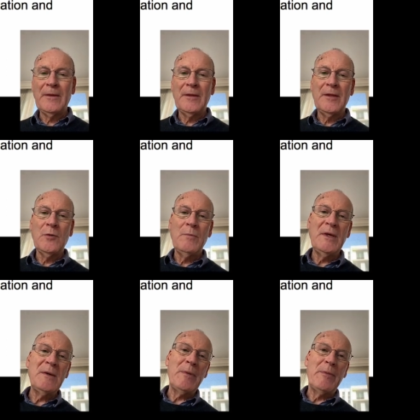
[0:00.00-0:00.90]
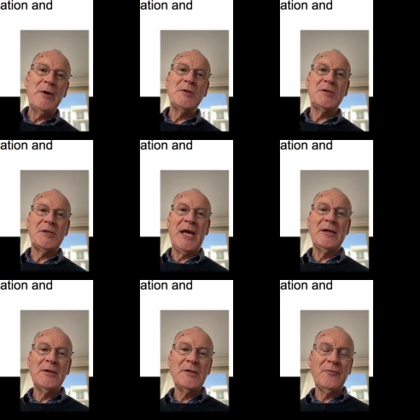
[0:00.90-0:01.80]
there were many proposed
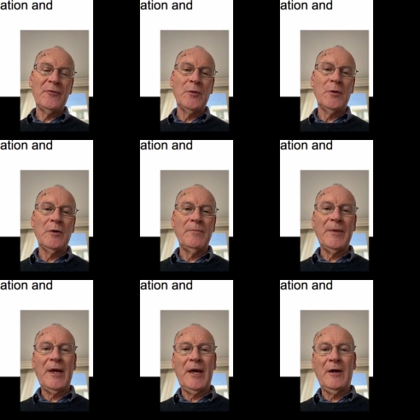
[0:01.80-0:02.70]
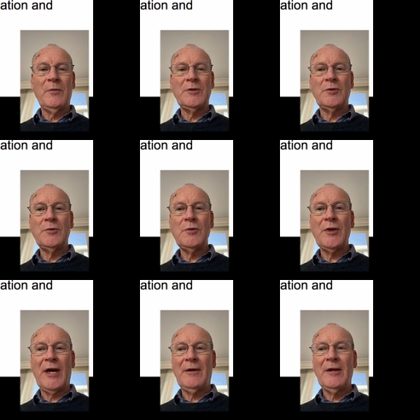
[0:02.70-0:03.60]
standards for how we should do
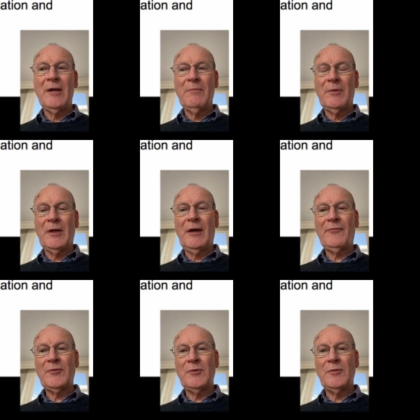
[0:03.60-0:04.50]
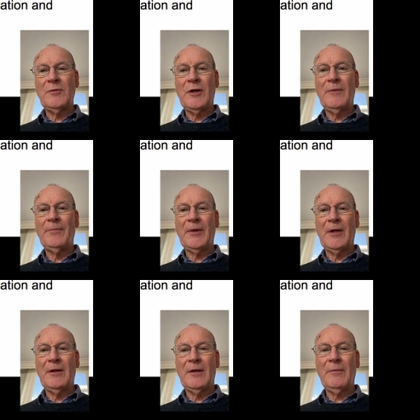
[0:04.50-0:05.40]
that, but after a
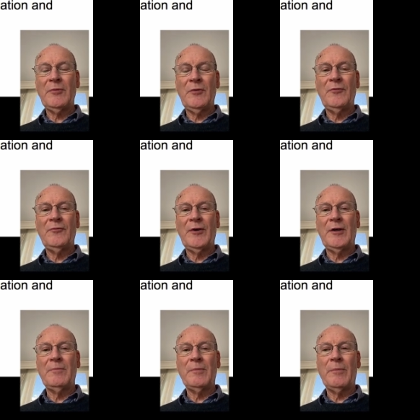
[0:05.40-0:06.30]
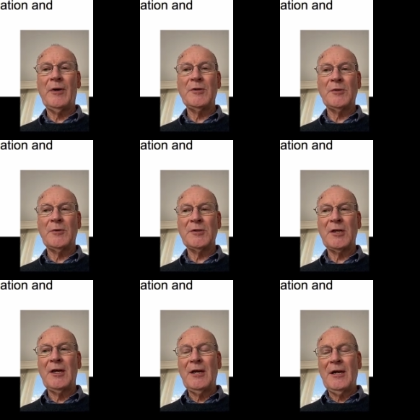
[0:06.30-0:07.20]
number of proposals,
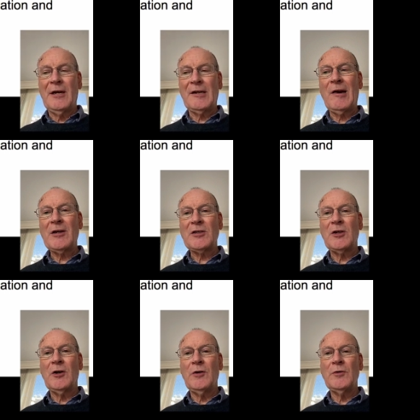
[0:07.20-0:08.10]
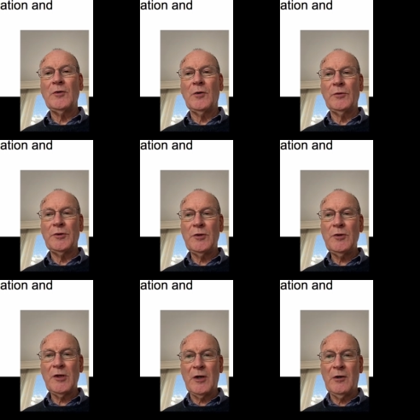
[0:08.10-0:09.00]
a character code called
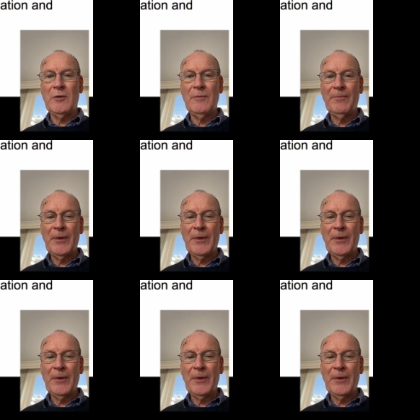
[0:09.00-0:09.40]
Unicode